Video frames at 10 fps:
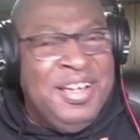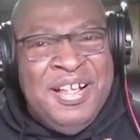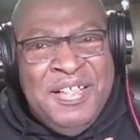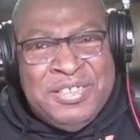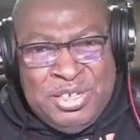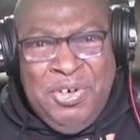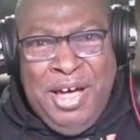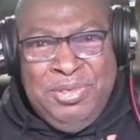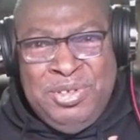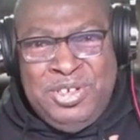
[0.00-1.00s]
subscribe
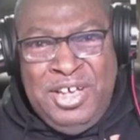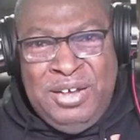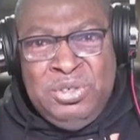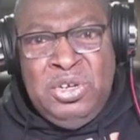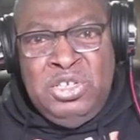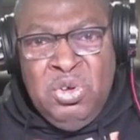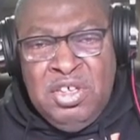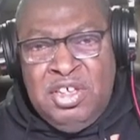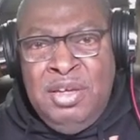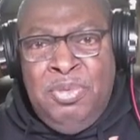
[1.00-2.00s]
to this channel so that you can
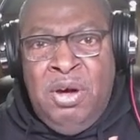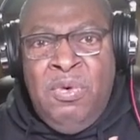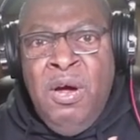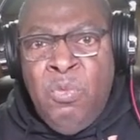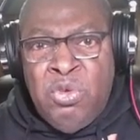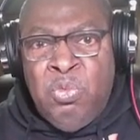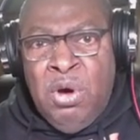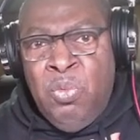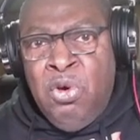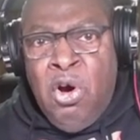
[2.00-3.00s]
keep up with what
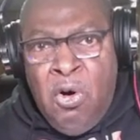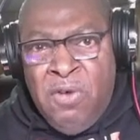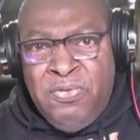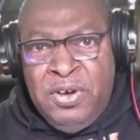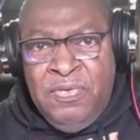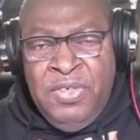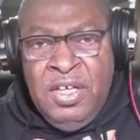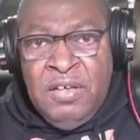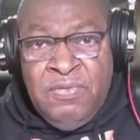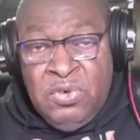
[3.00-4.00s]
we're offering
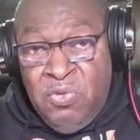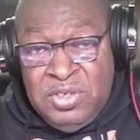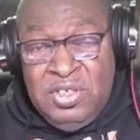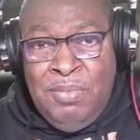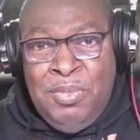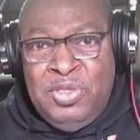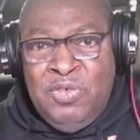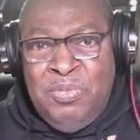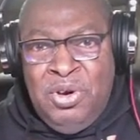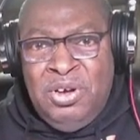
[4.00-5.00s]
for the rest of the month of
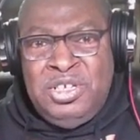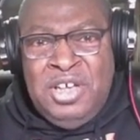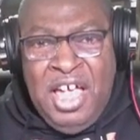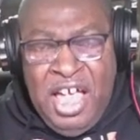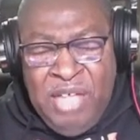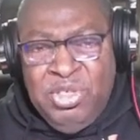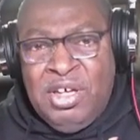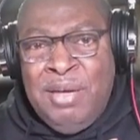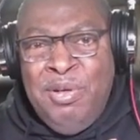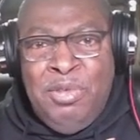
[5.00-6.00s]
March and the
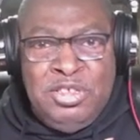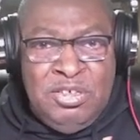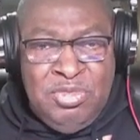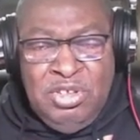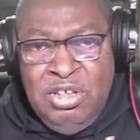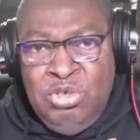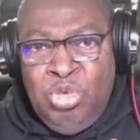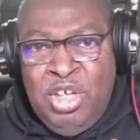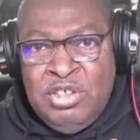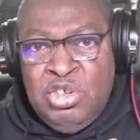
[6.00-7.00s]
coming months of the year
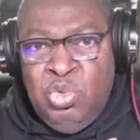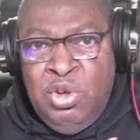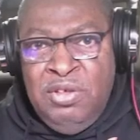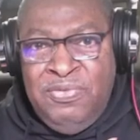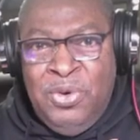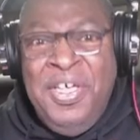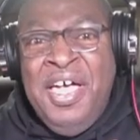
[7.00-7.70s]
2024.